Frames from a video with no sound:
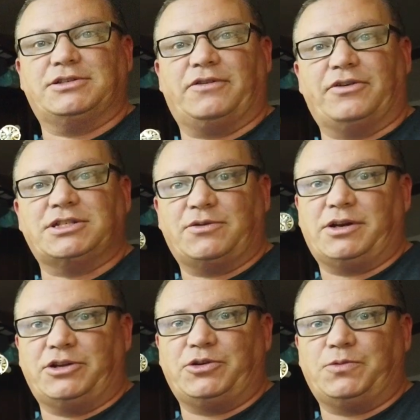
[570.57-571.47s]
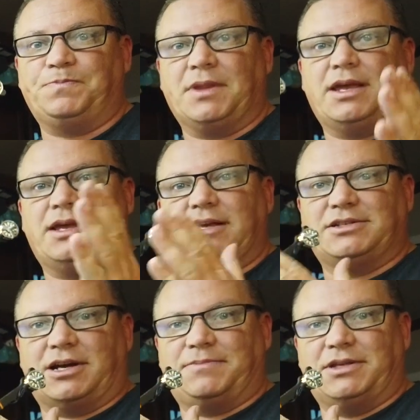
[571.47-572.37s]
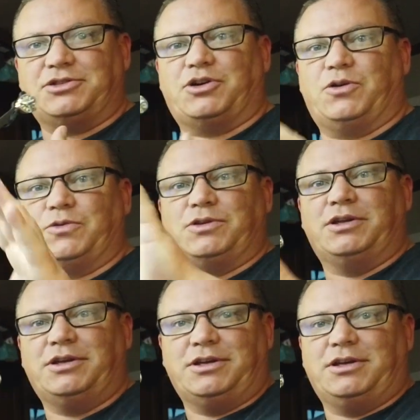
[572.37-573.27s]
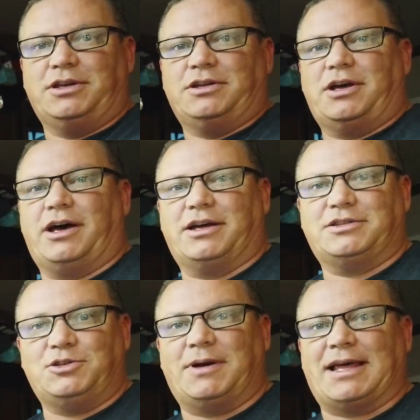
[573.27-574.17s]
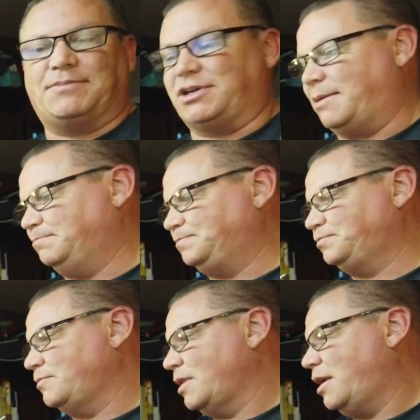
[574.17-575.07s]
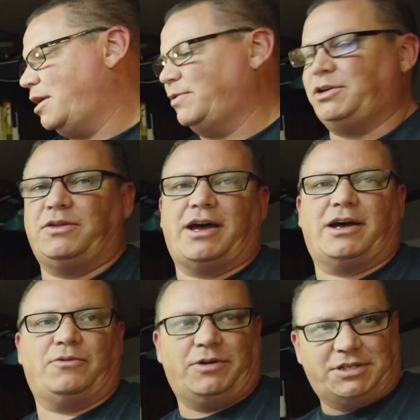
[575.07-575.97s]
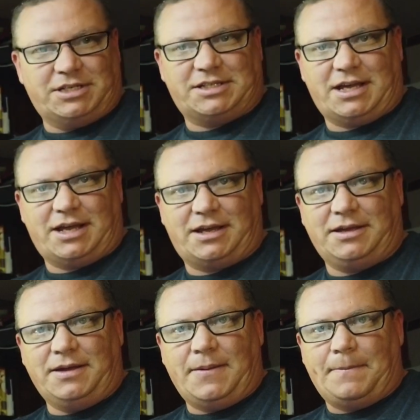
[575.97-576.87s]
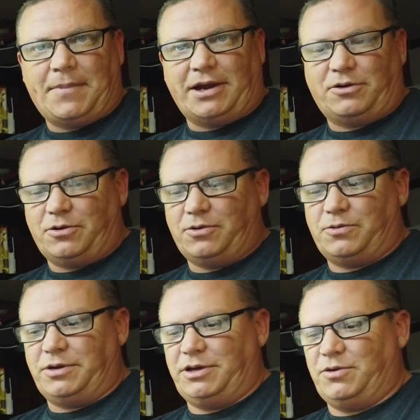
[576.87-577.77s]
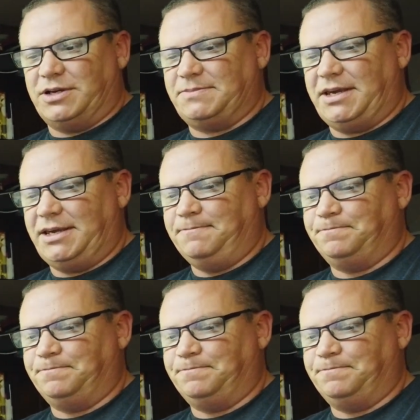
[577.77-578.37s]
The first thing we're going to do is hook up this drone to my laptop. And we do that with just a micro USB.